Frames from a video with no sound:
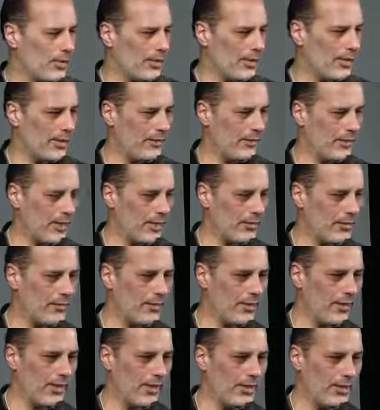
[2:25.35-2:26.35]
Let me see if I can
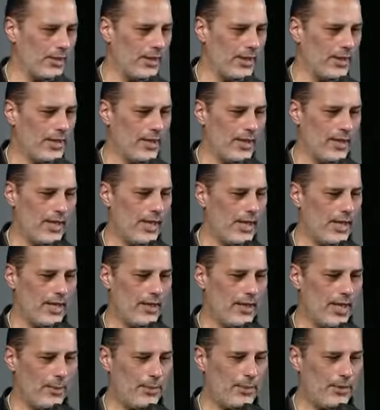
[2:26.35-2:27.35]
find it.
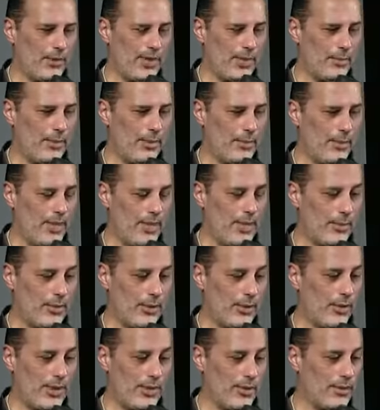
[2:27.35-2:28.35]
And it absolutely would have made him
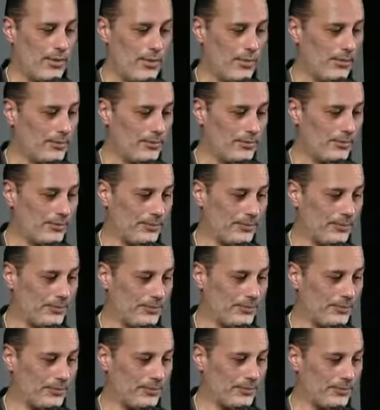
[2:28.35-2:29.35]
cringe.
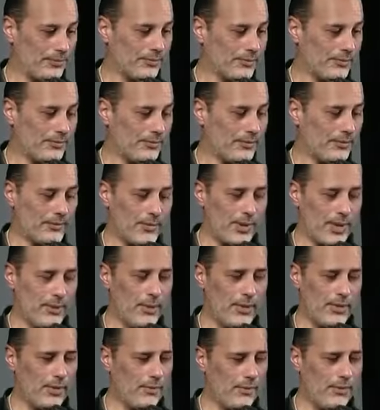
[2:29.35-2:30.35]
I
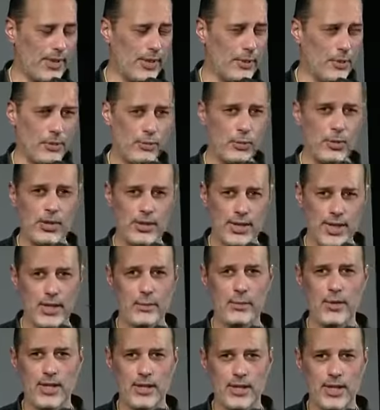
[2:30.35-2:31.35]
mean, it's a funny old world
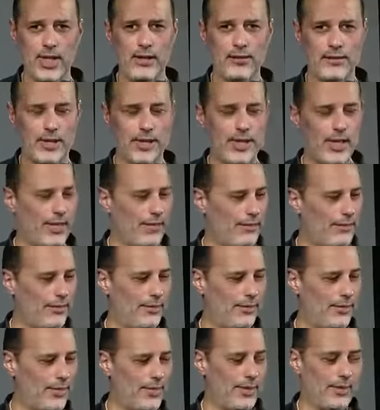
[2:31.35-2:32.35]
anyway, and you have to
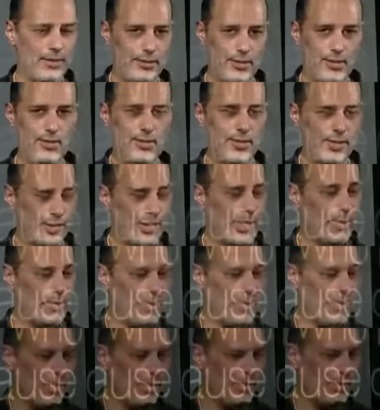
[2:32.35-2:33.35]
laugh just to
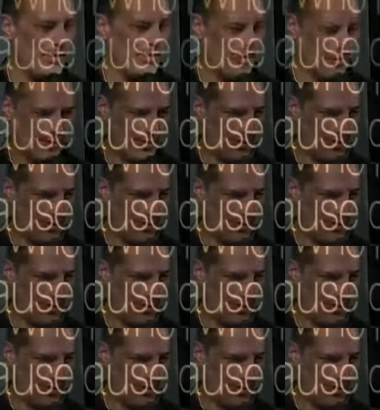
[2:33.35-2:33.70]
keep sane.